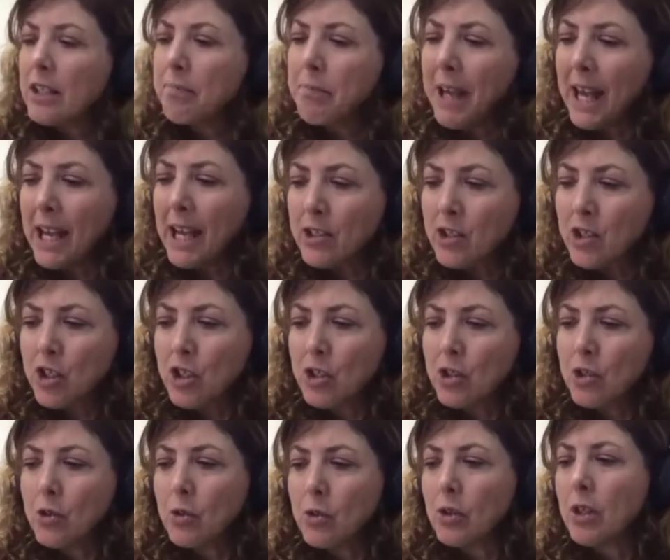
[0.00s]
back
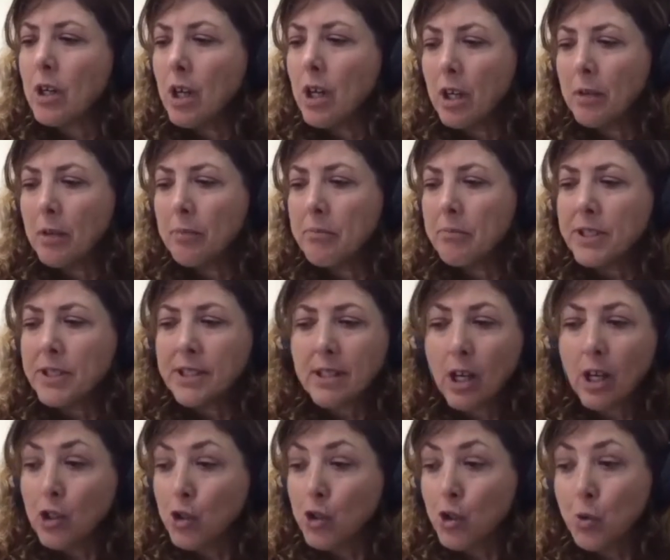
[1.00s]
to a
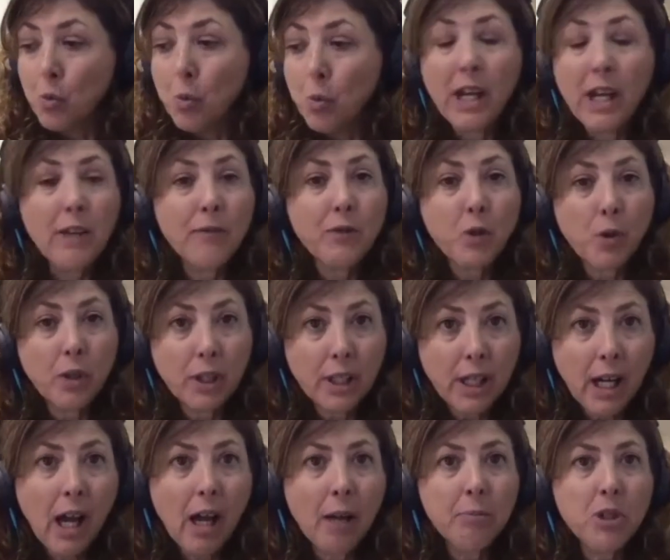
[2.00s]
Zwift or a
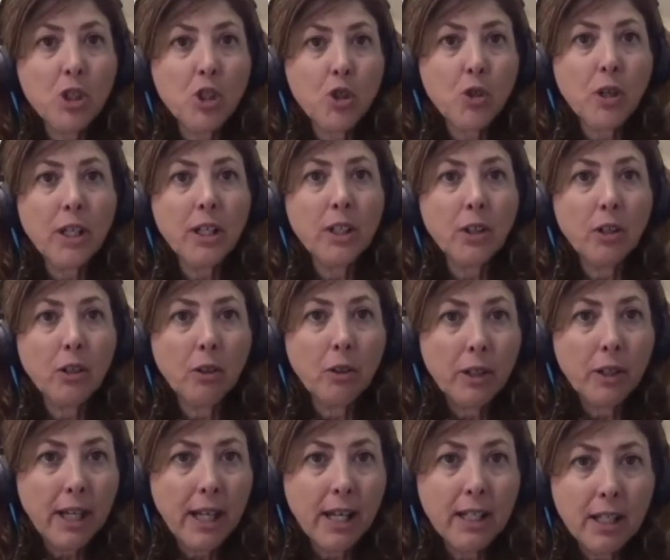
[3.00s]
CompuTrainer
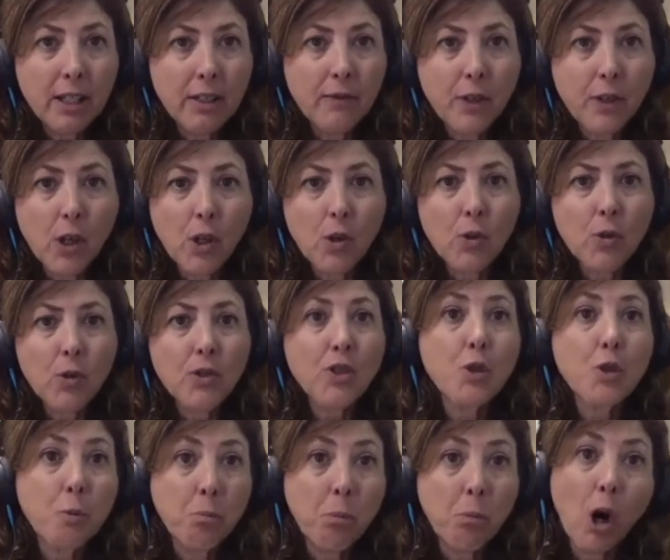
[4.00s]
or any of those
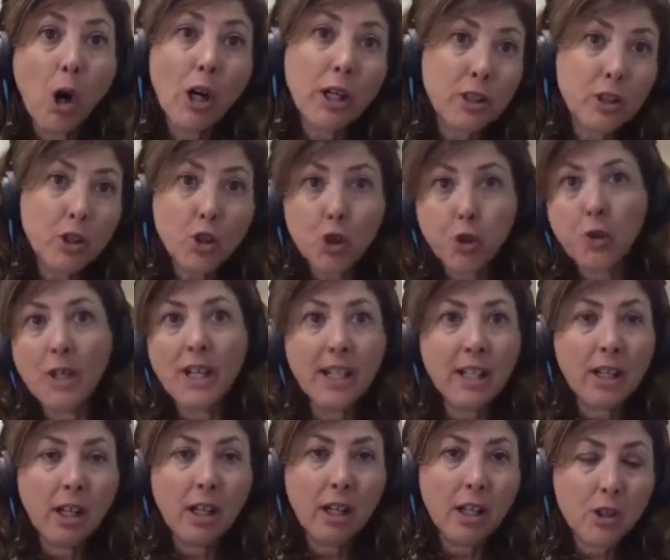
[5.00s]
smart
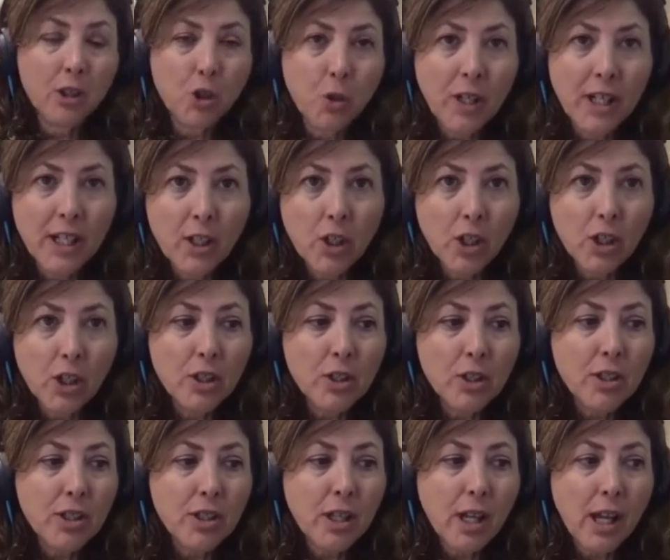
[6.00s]

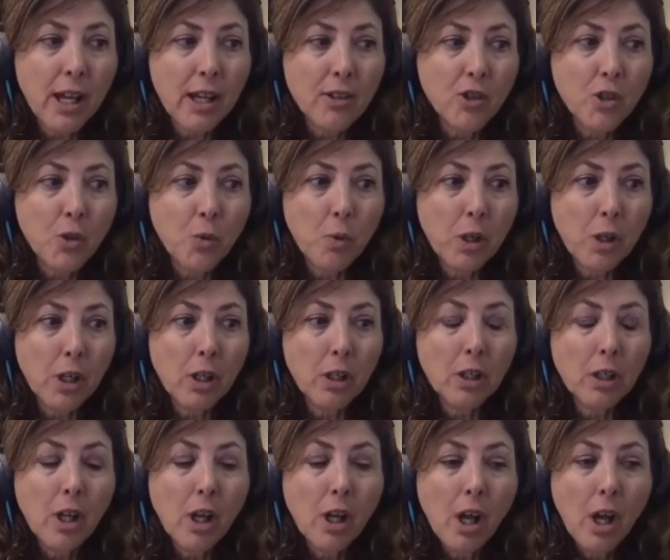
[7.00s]
trainers, as you
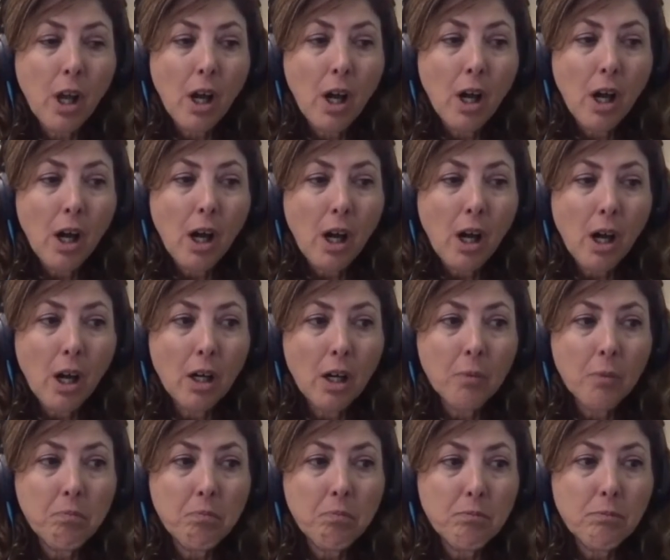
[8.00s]
will,
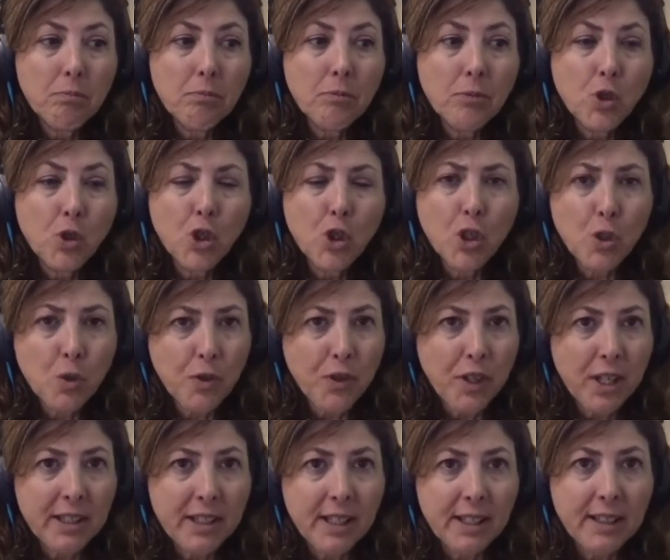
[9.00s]
do you
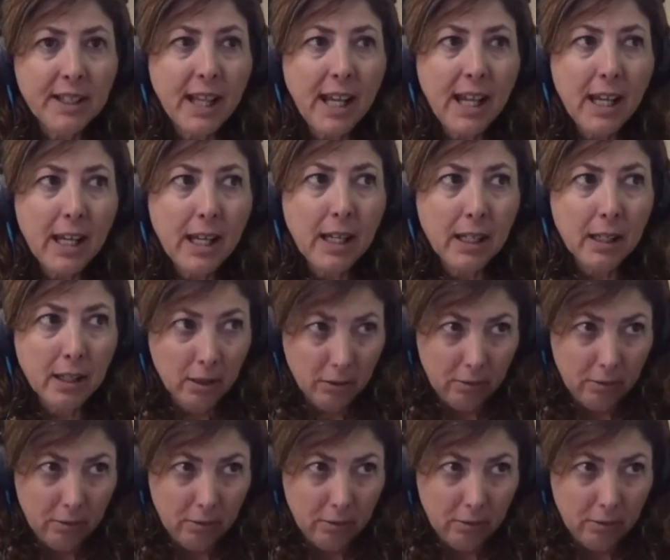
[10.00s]
think that they